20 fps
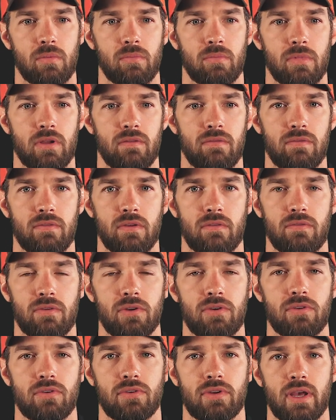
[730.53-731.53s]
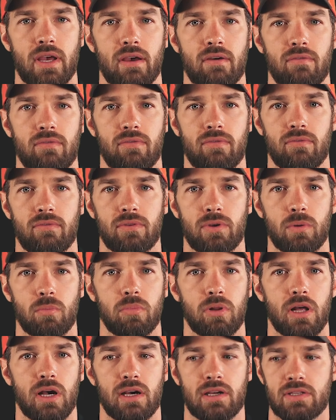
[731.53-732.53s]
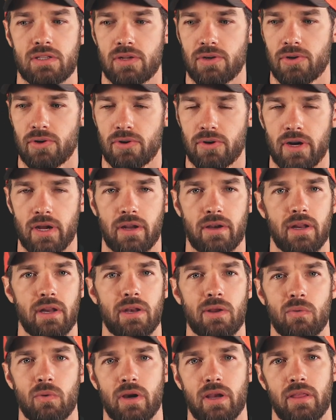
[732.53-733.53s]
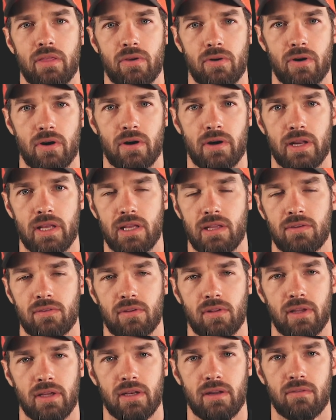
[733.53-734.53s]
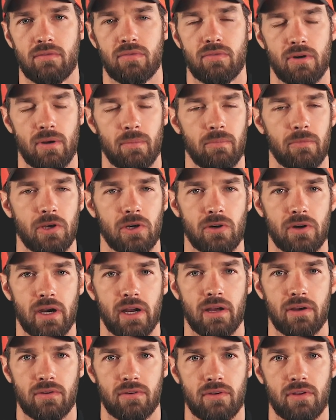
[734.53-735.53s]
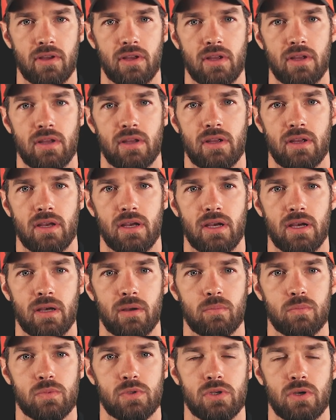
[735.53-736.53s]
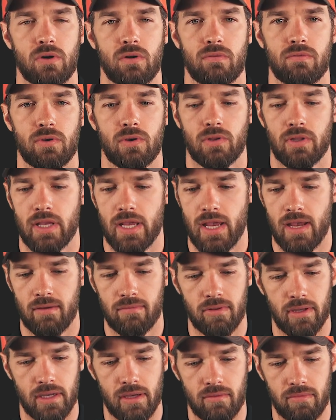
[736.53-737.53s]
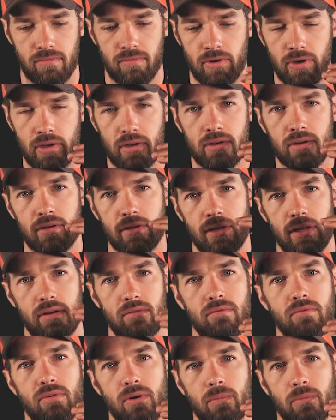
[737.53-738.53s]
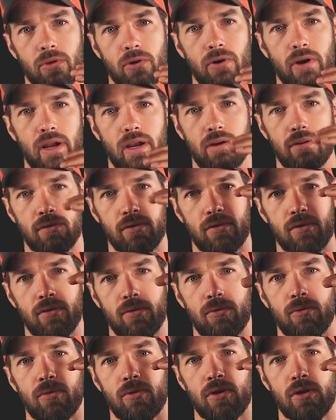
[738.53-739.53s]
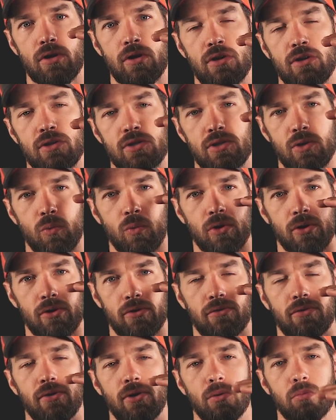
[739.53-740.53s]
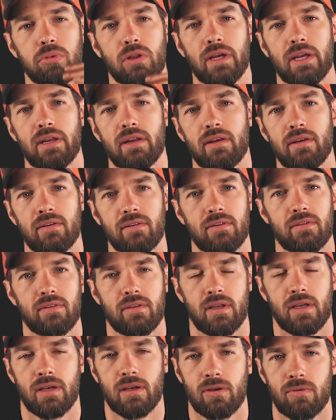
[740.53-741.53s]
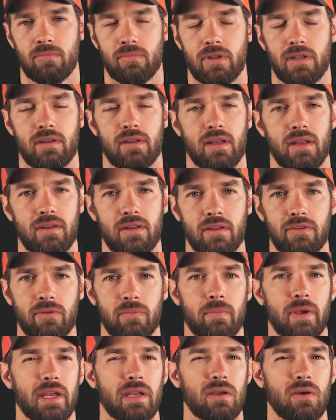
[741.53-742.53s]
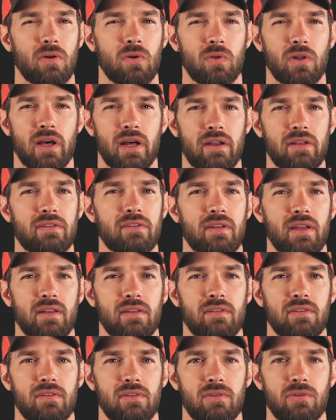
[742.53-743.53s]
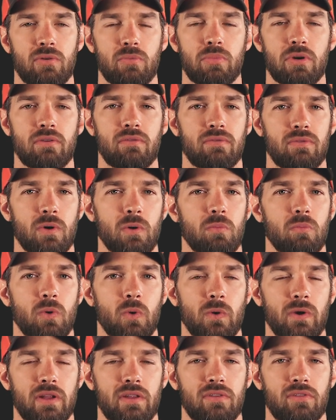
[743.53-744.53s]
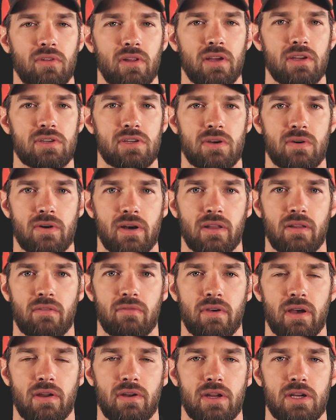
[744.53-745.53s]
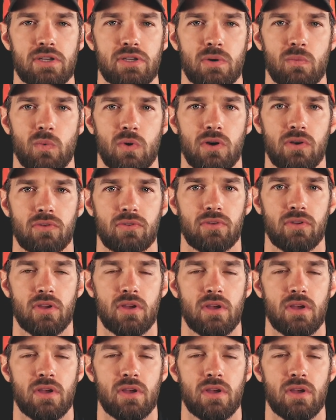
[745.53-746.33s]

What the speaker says: if you just have your blocks underground anyway, they're already insulated from the ground. So if you only have like a foot from the ground to where your sill plate is, it doesn't make a whole lot of sense to put foam board insulation around the foundation walls.